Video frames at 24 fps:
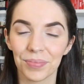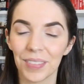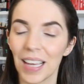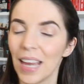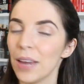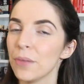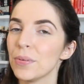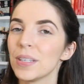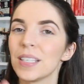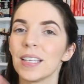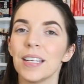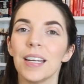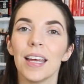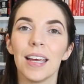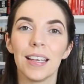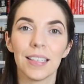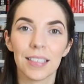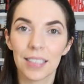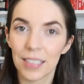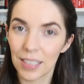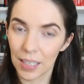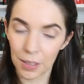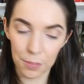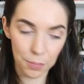It was an
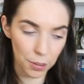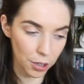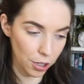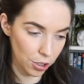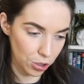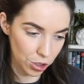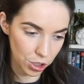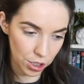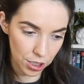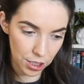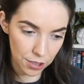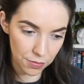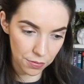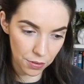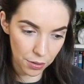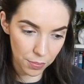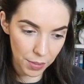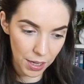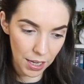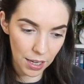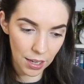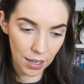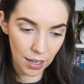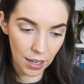instant purchase for
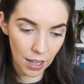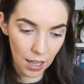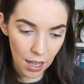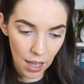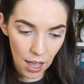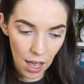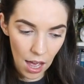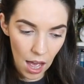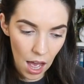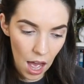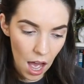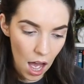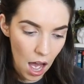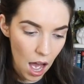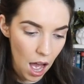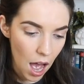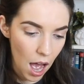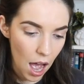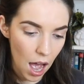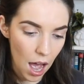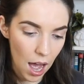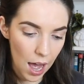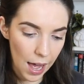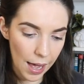me.
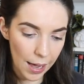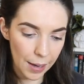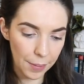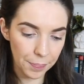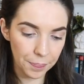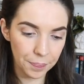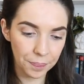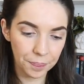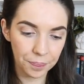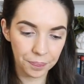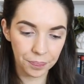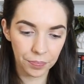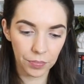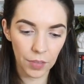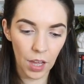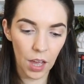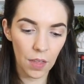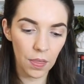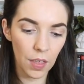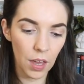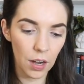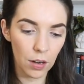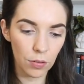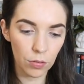And
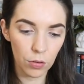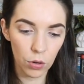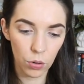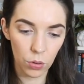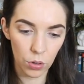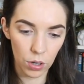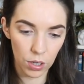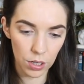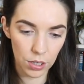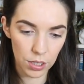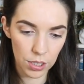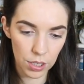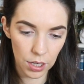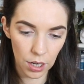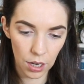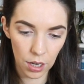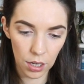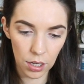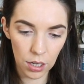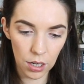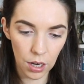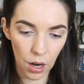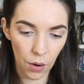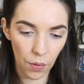then of course,
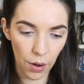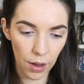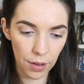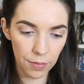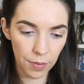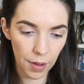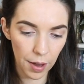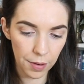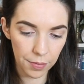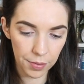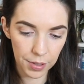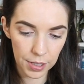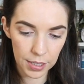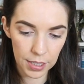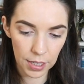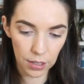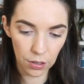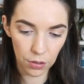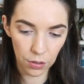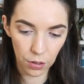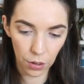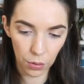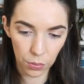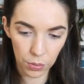you know, I have every
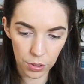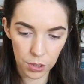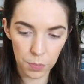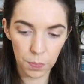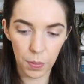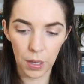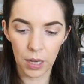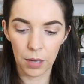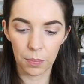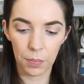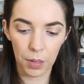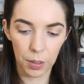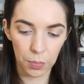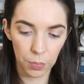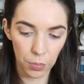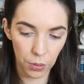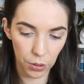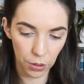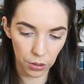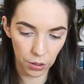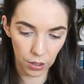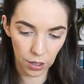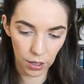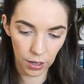single Otis Bateman
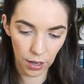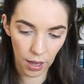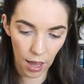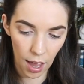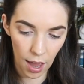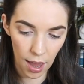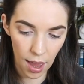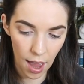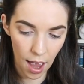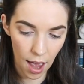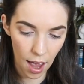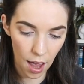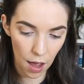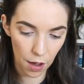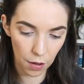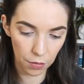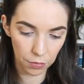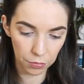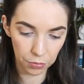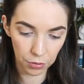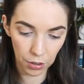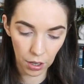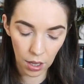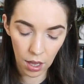book. I
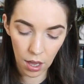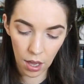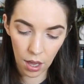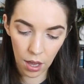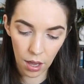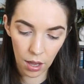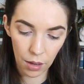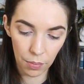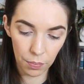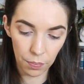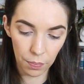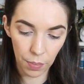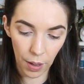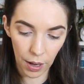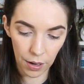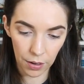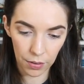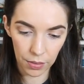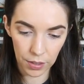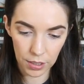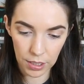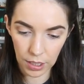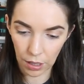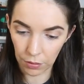have Better
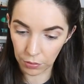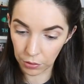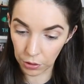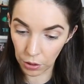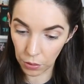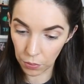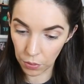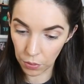the Devil You